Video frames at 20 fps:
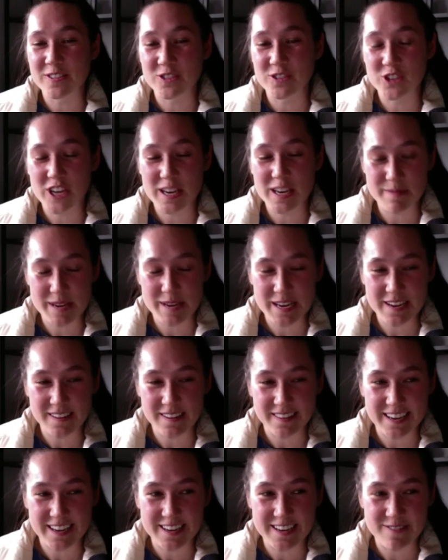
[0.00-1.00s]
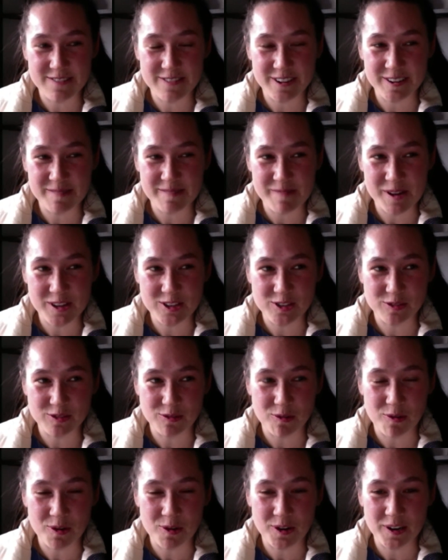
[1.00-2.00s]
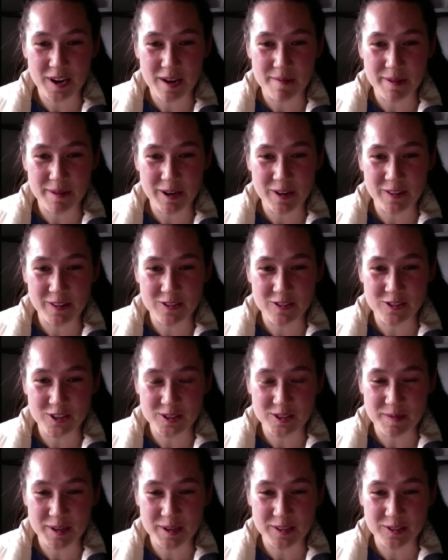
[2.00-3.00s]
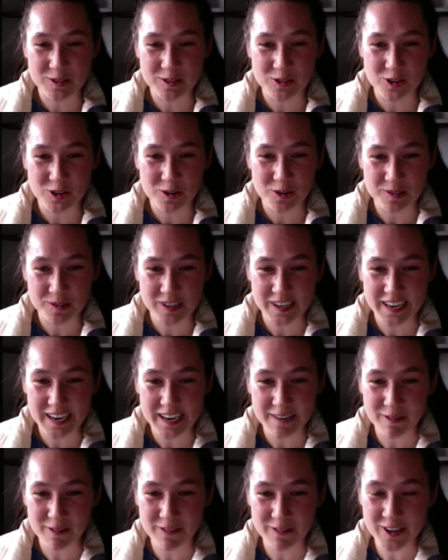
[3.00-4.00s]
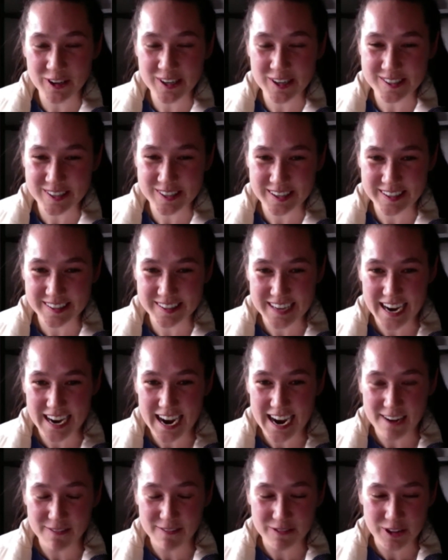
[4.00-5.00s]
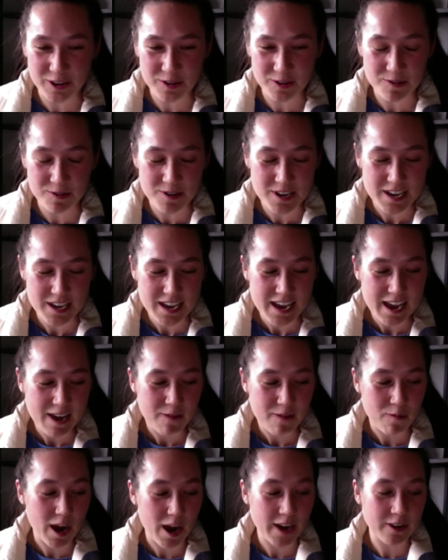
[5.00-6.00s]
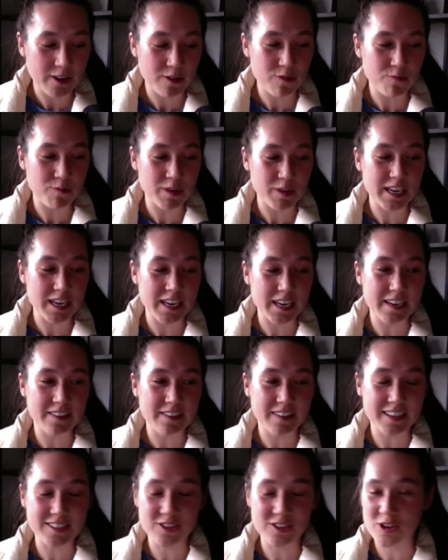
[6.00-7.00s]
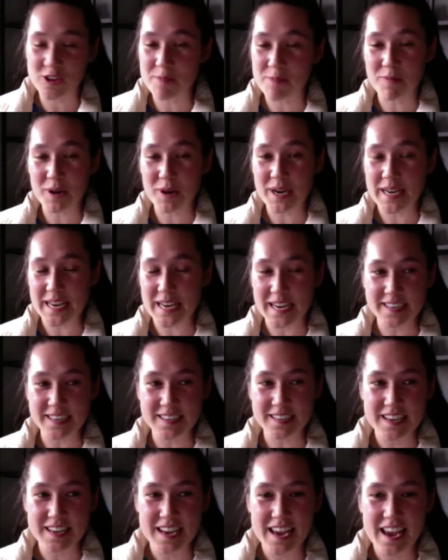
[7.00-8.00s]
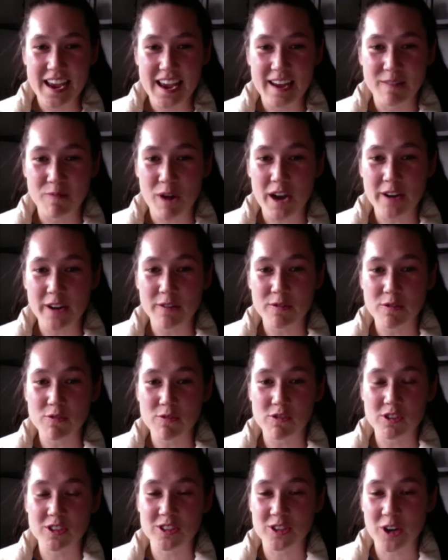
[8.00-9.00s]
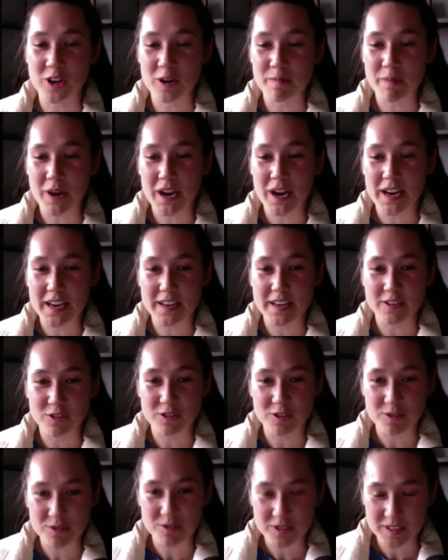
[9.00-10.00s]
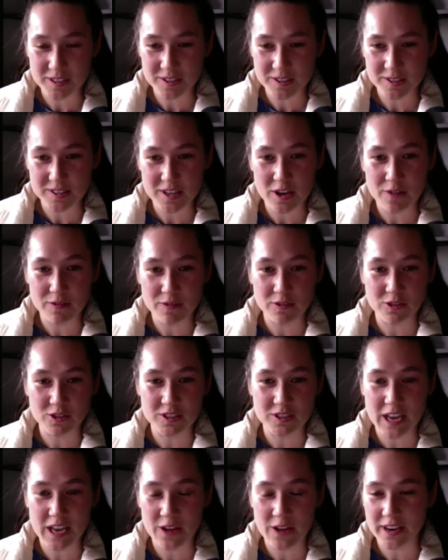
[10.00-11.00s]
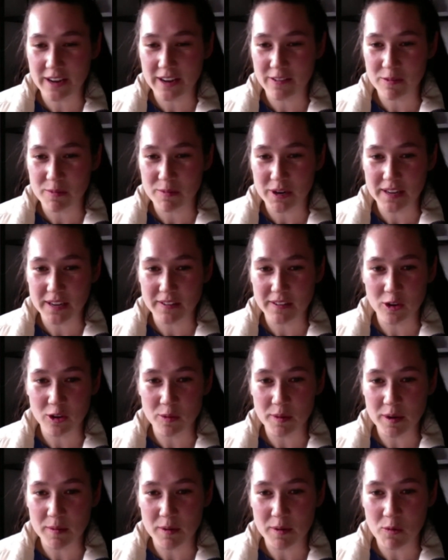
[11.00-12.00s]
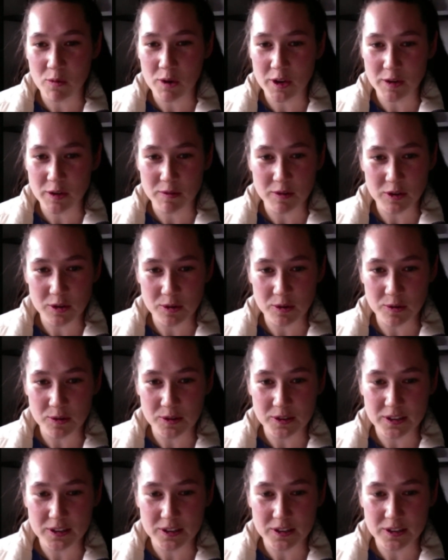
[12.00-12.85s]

Jamie, thank you very much for coming on the Just Mental show today. We're very excited to have you. Let's jump right in. And why don't you just start by introducing yourself and just telling everybody a little bit about what you do?